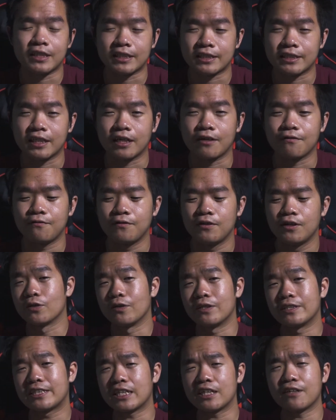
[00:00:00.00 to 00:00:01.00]
and stuff. So
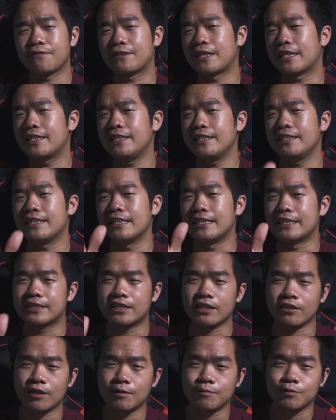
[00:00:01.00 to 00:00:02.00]
instead of taking
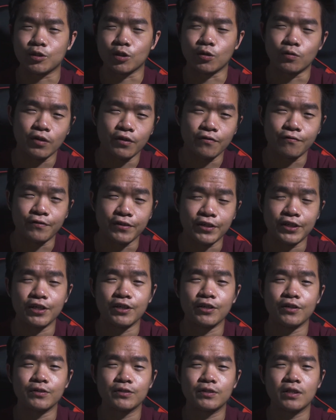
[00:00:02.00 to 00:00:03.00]
Instagram story
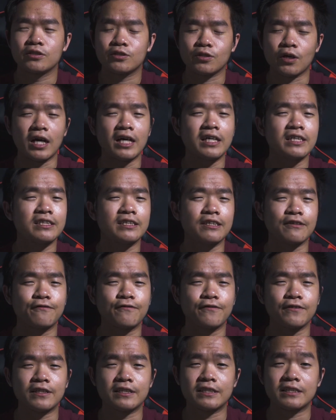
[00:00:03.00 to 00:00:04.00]
videos, try
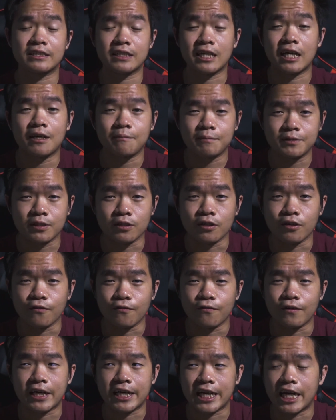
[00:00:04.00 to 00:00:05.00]
different types
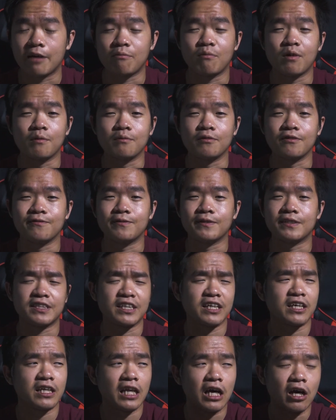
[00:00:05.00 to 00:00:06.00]
of like camera movement.
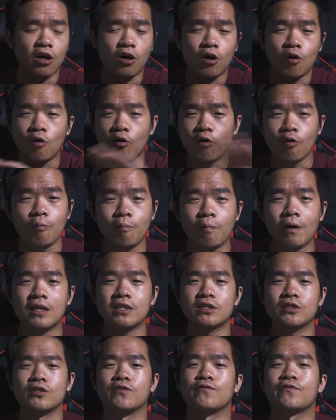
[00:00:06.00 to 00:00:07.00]
There are like a whole
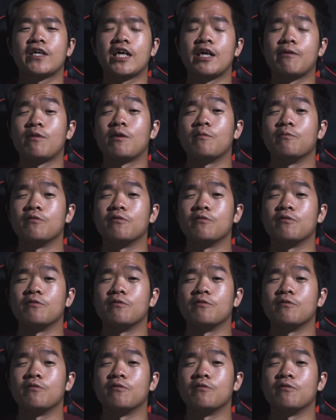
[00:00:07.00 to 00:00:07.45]
bunch of camera